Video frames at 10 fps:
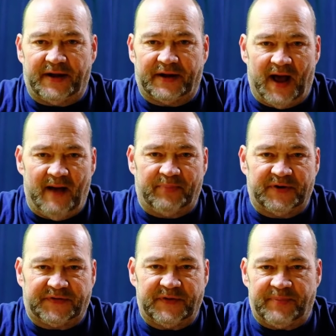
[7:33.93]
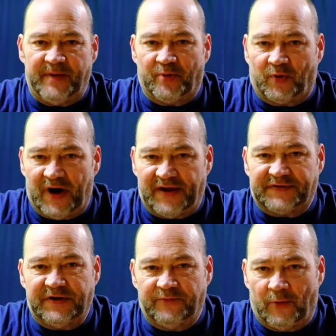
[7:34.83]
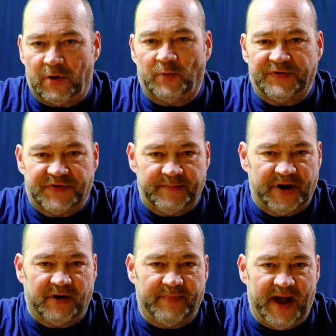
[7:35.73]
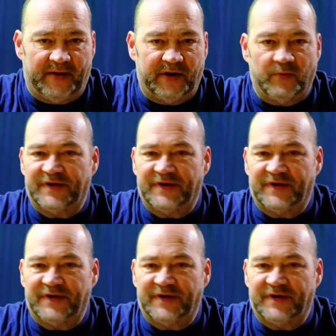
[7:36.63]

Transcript: accomplish that people were asking for was the bigger battery,